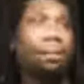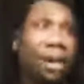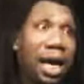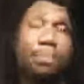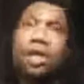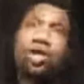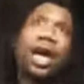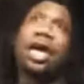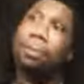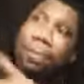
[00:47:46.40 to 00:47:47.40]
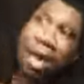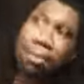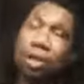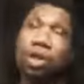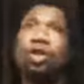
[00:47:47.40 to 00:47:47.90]
Big up to Drake, big
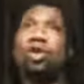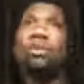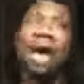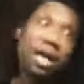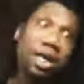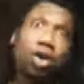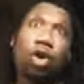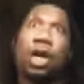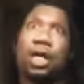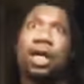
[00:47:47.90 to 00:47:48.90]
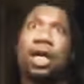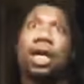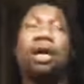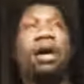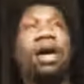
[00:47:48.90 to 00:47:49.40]
up to Snoop and his daughter
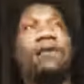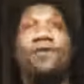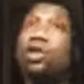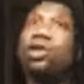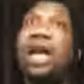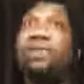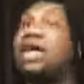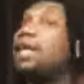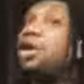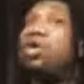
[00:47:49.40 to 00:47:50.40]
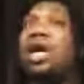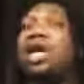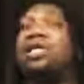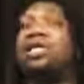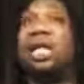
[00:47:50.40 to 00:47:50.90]
uh, for doing that record, No
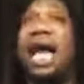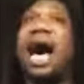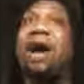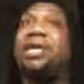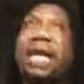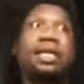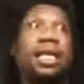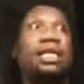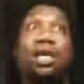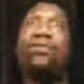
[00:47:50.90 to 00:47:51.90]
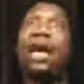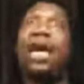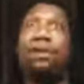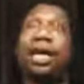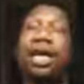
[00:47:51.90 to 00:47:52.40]
Guns Allowed, and they, they did a
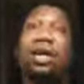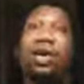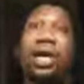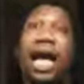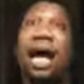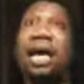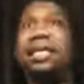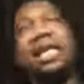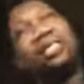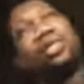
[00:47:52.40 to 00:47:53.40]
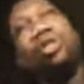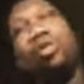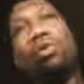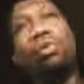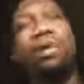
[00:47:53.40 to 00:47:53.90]
reggae record on that. That's
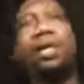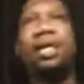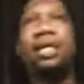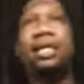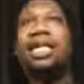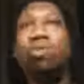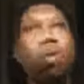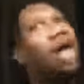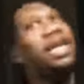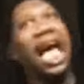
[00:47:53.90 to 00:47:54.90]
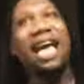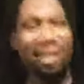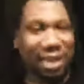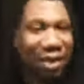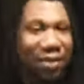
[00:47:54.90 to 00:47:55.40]
Snoop. That's
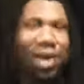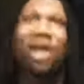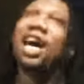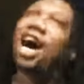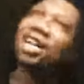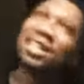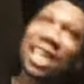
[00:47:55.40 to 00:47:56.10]
187 on an